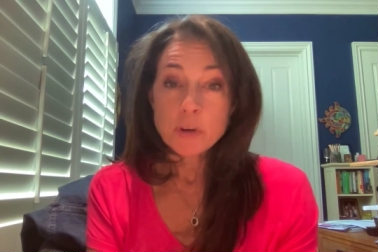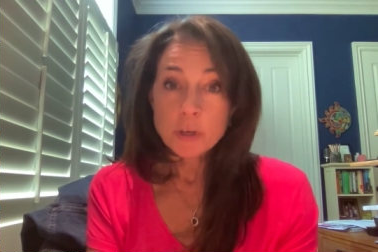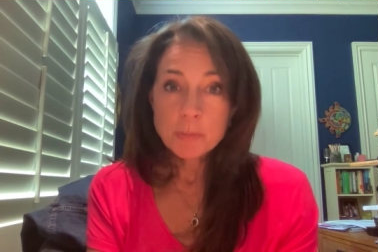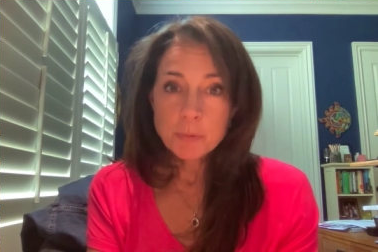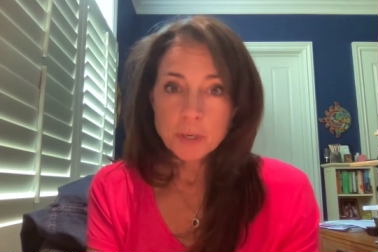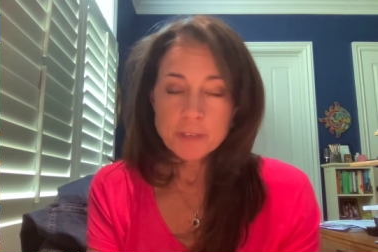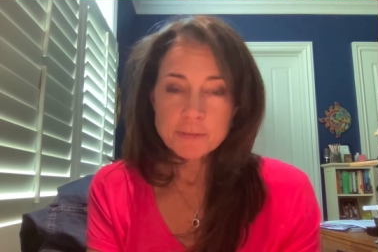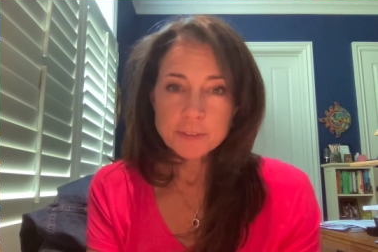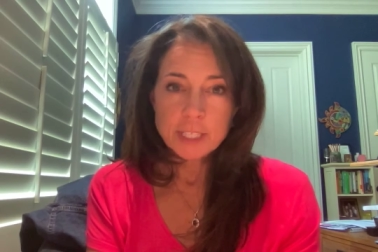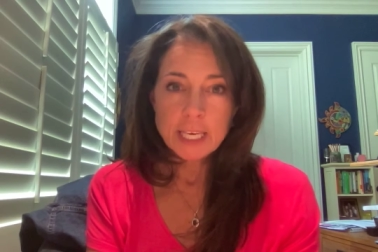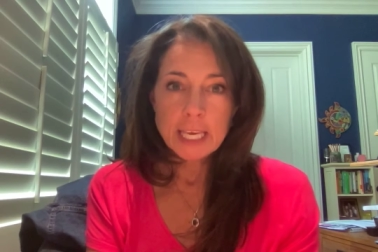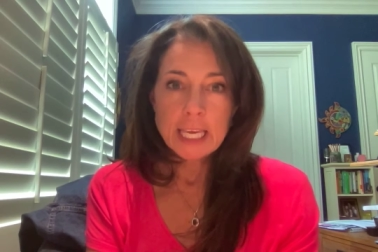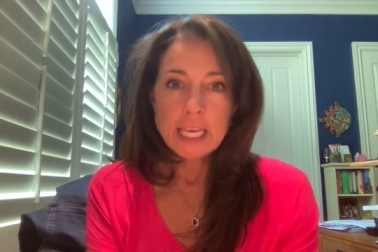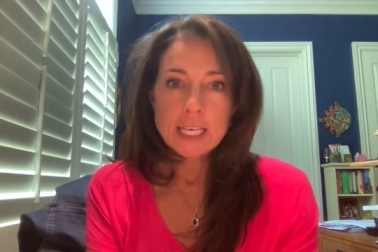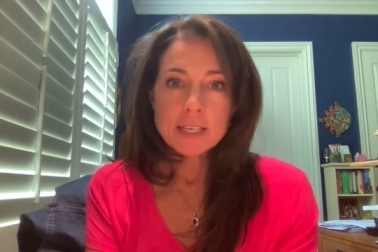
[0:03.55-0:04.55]
very
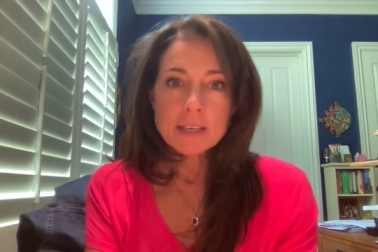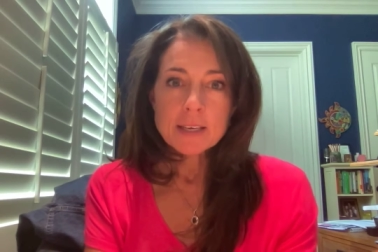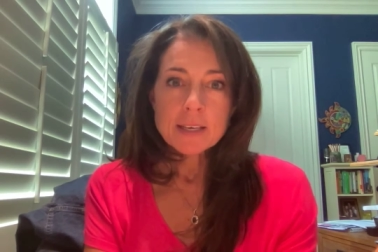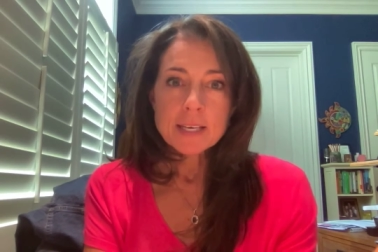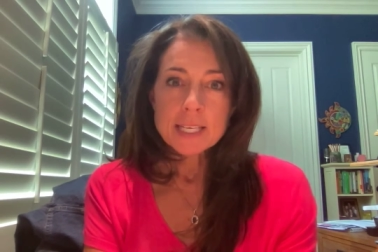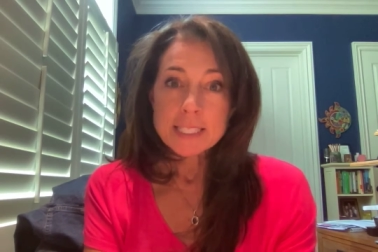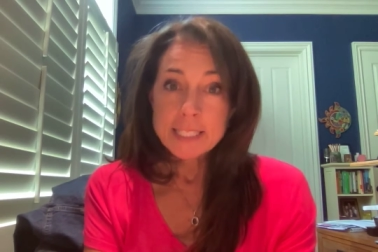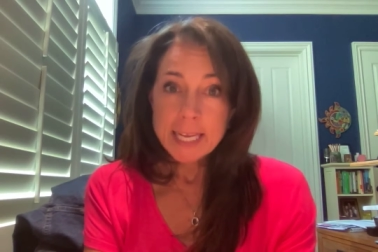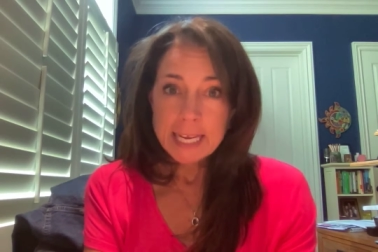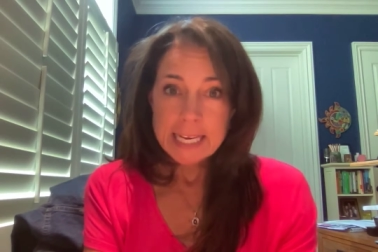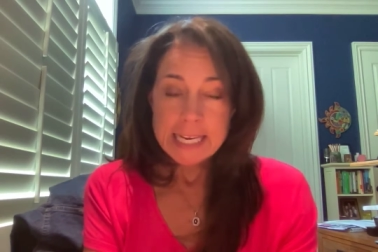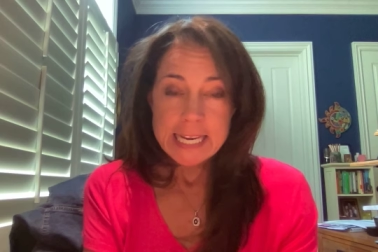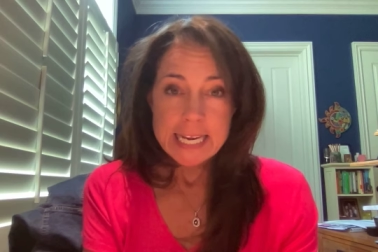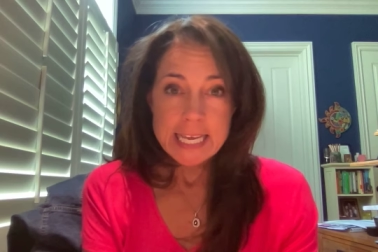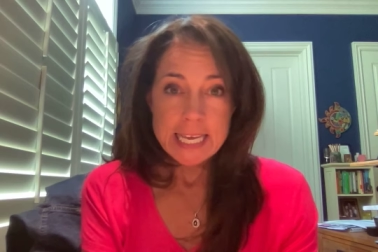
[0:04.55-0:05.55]
briefly a
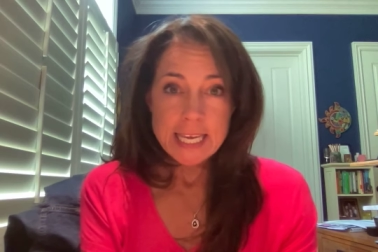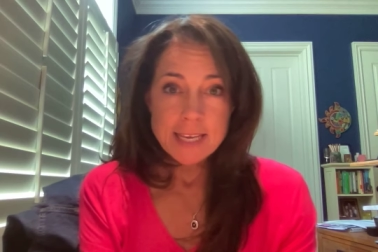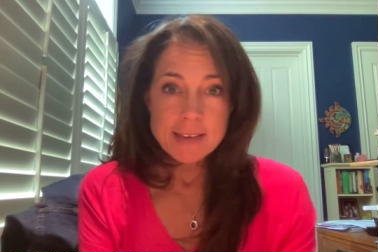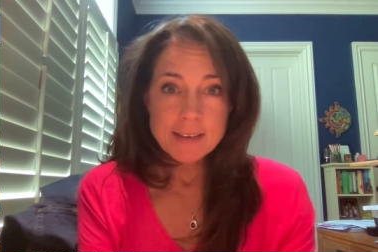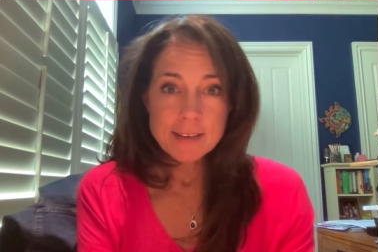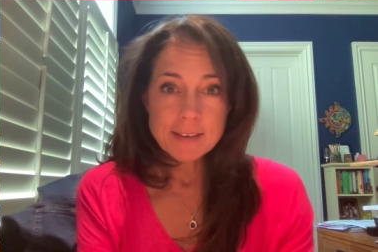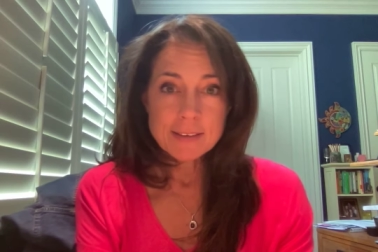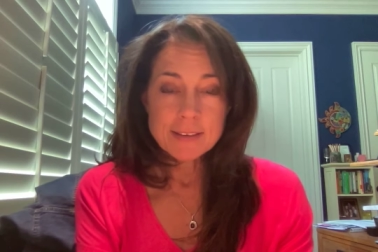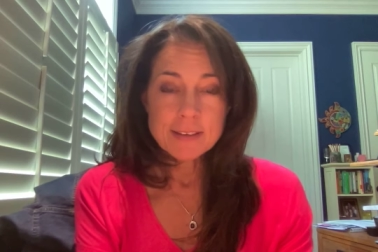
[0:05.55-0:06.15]
technique